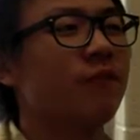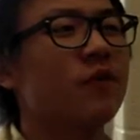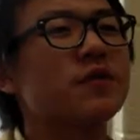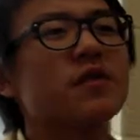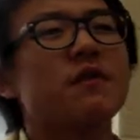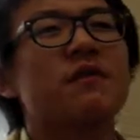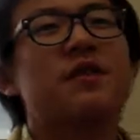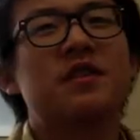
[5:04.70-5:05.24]

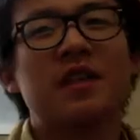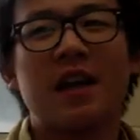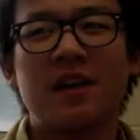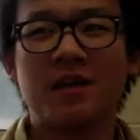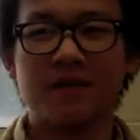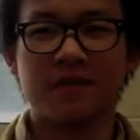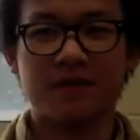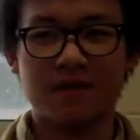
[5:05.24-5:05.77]
most of the
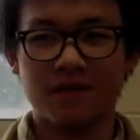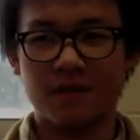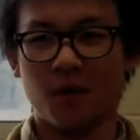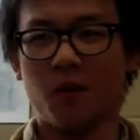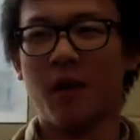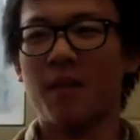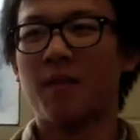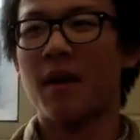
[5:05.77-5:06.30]
Chinese, the
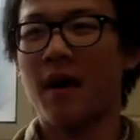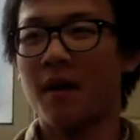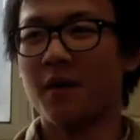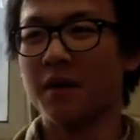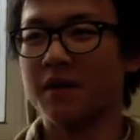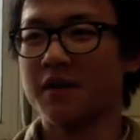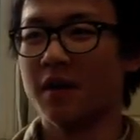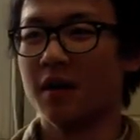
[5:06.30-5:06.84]

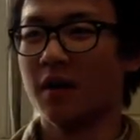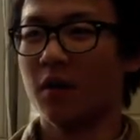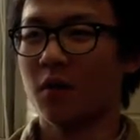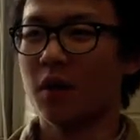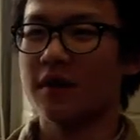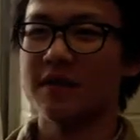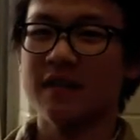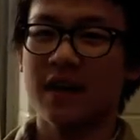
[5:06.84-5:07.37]
grandpa with the
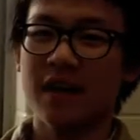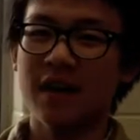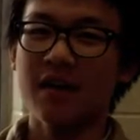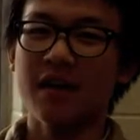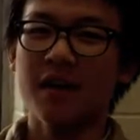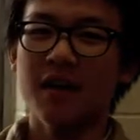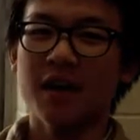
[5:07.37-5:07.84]
grand sign